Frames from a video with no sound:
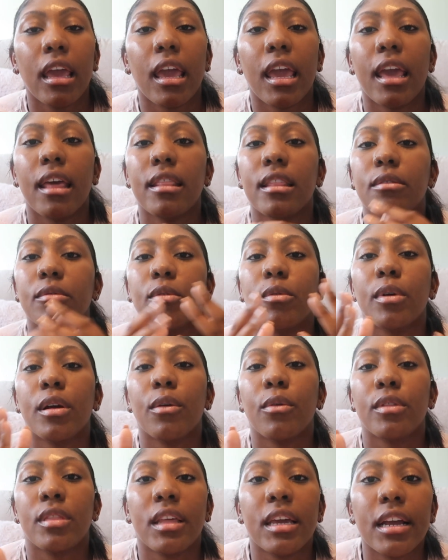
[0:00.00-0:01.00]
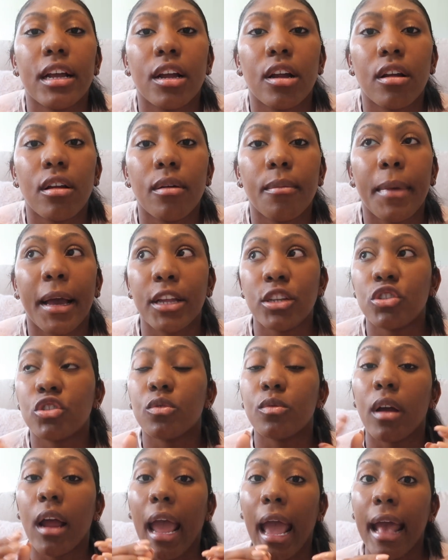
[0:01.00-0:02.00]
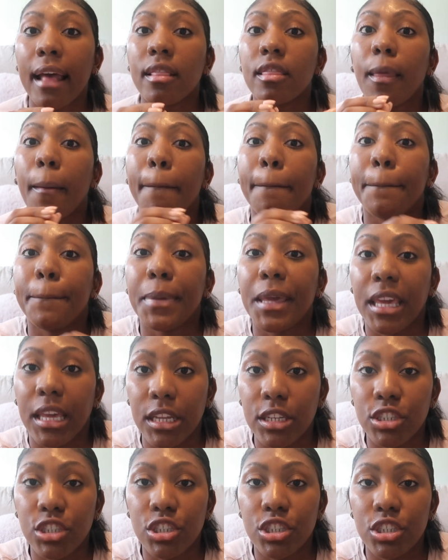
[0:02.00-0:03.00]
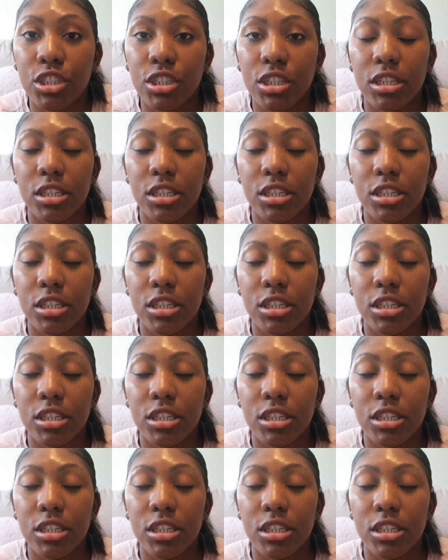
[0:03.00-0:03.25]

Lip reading: And then when we were there, mind you, we're at the beach.